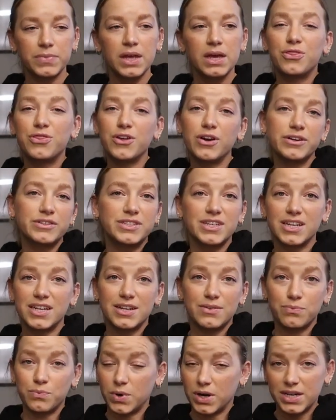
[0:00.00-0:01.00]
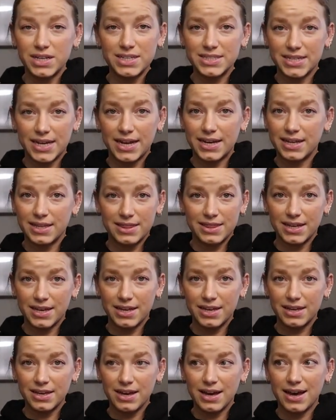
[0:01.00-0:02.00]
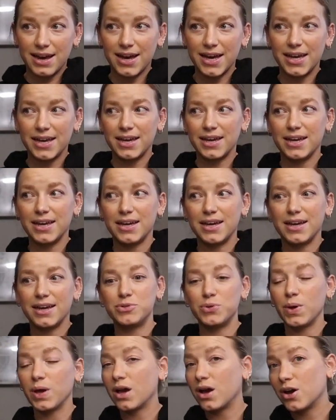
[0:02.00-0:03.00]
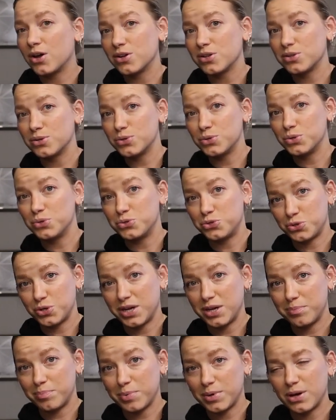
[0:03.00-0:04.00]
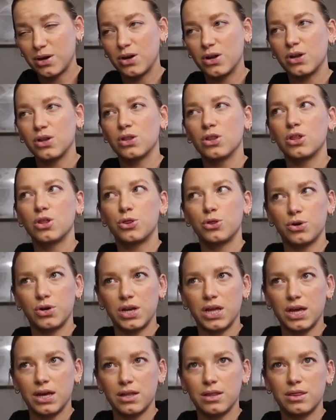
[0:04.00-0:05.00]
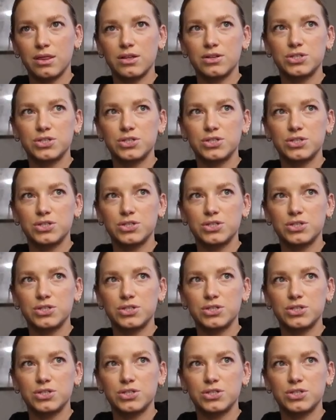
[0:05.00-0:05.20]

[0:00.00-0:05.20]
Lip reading: There's one exciting thing. I am doing a Honolulu trip on the 30th.